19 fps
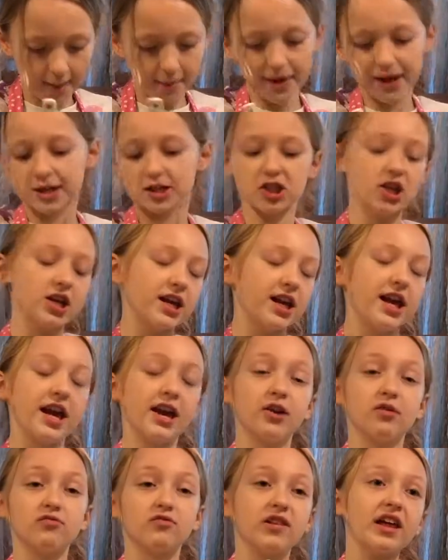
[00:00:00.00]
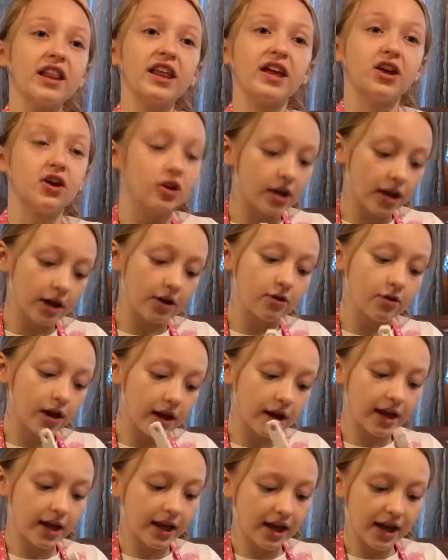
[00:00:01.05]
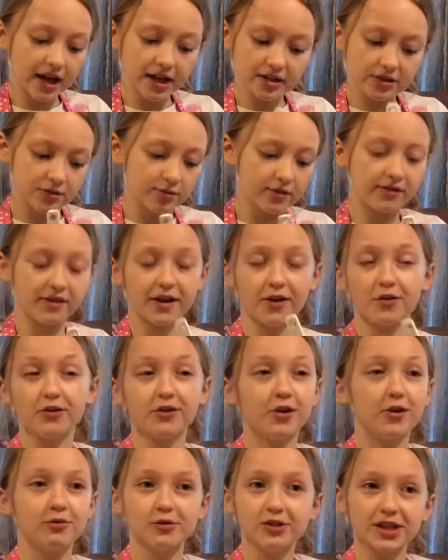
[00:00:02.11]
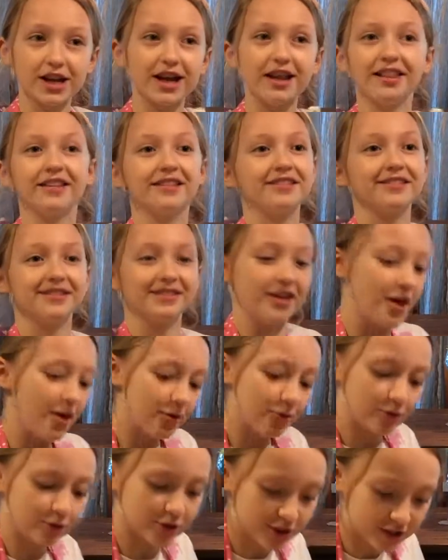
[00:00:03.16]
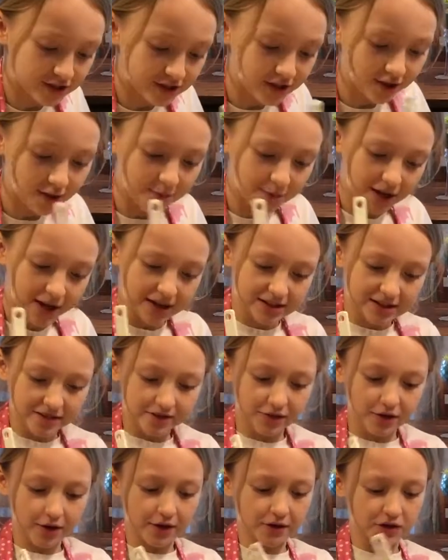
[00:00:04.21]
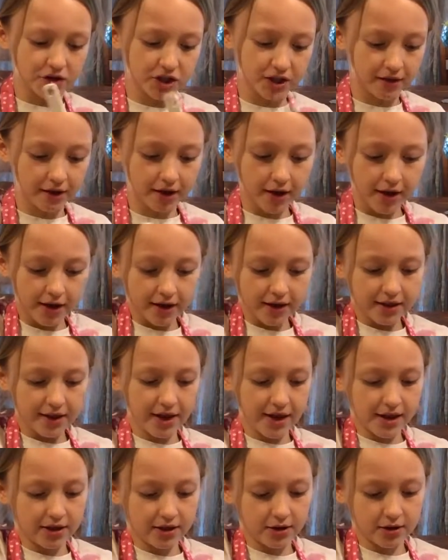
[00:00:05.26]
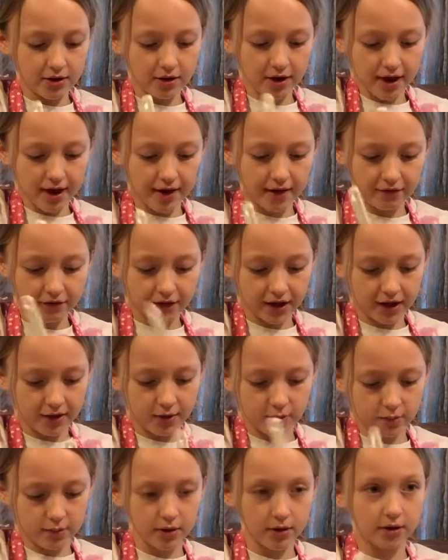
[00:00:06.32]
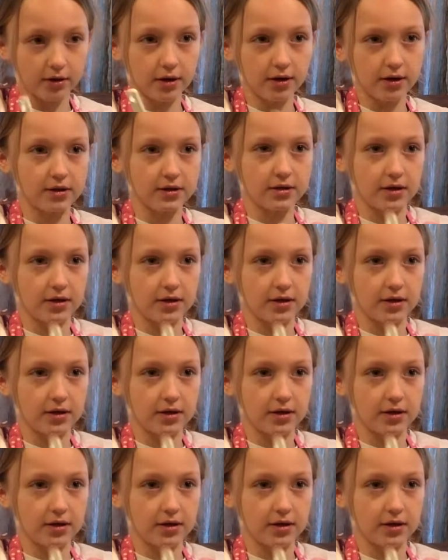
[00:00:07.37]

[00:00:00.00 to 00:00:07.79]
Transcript: I'm actually getting really good at cracking eggs without no shell, which is good because if you have shell, then you'll have like weirdness.